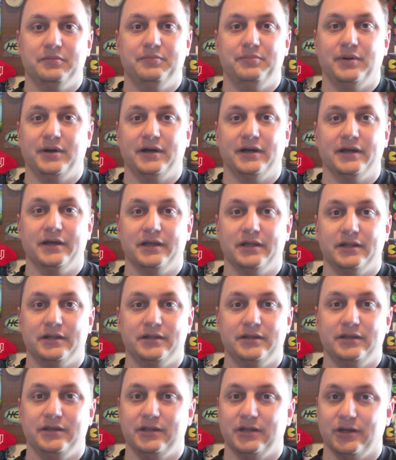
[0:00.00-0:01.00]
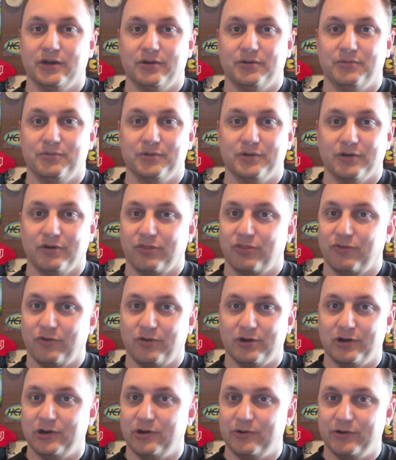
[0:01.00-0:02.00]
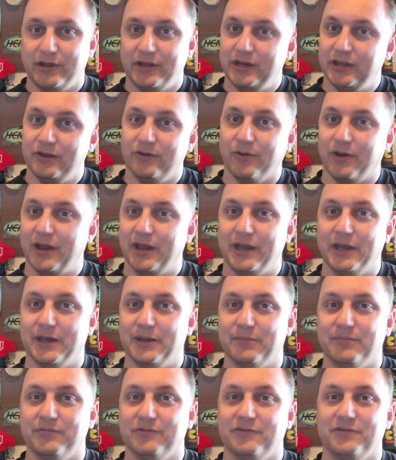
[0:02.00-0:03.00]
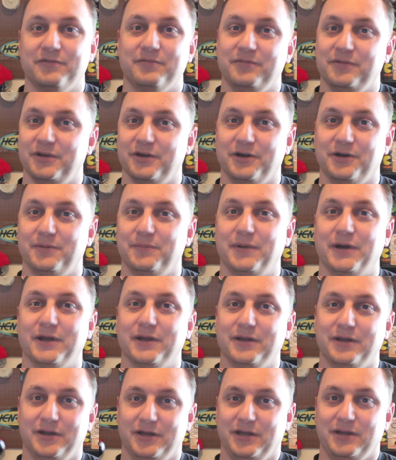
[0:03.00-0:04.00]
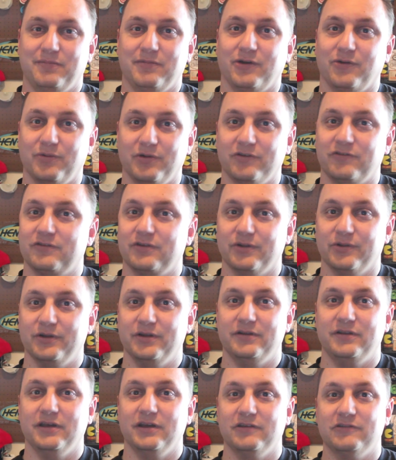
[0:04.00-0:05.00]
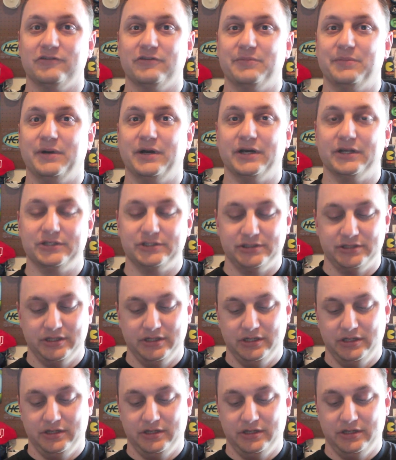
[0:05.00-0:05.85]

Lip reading: but you know, when you're throwing around 80 grams, you know, my wrist can only take so much.